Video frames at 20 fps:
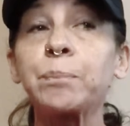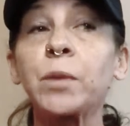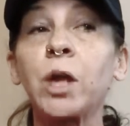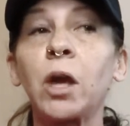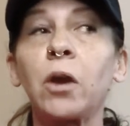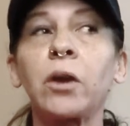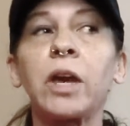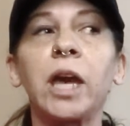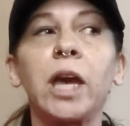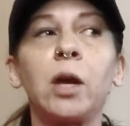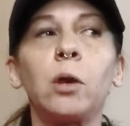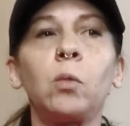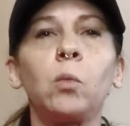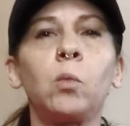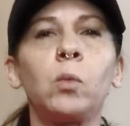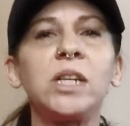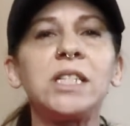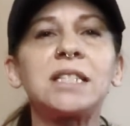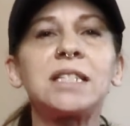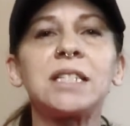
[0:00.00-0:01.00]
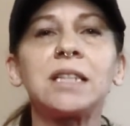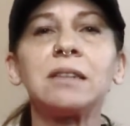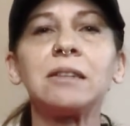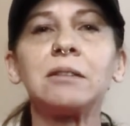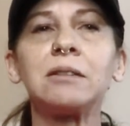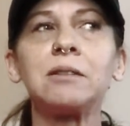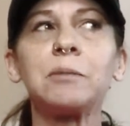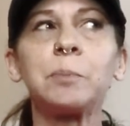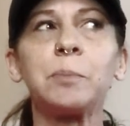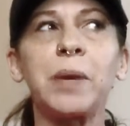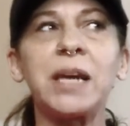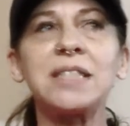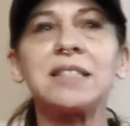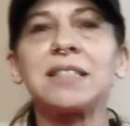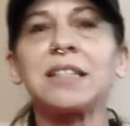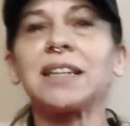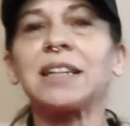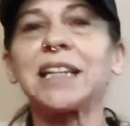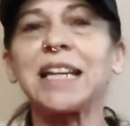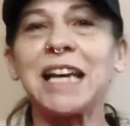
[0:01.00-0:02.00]
okay, we still
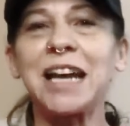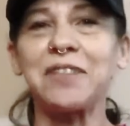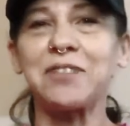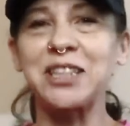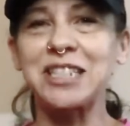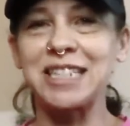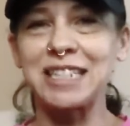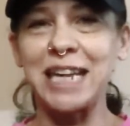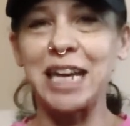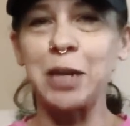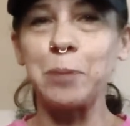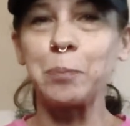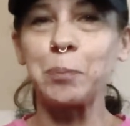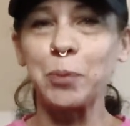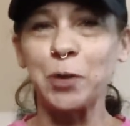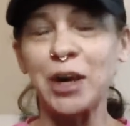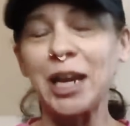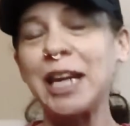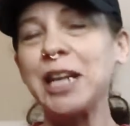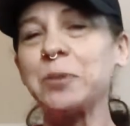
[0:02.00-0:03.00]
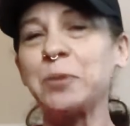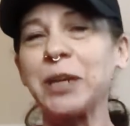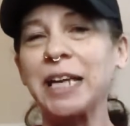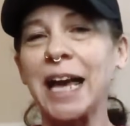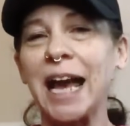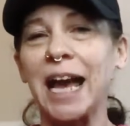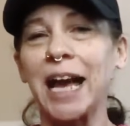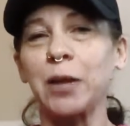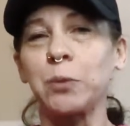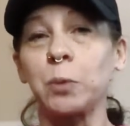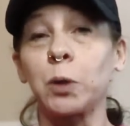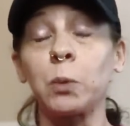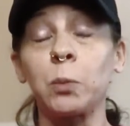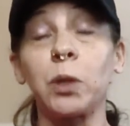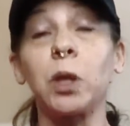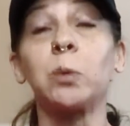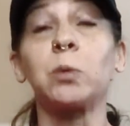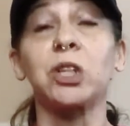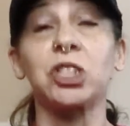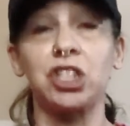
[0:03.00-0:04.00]
basically have the same brain we had when
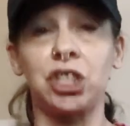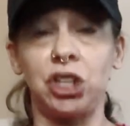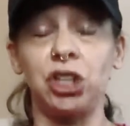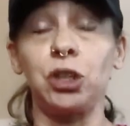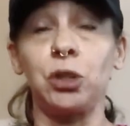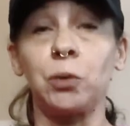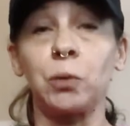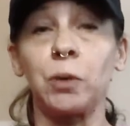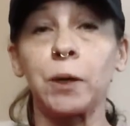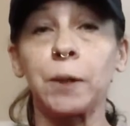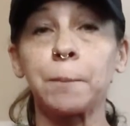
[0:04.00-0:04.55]
we were 2.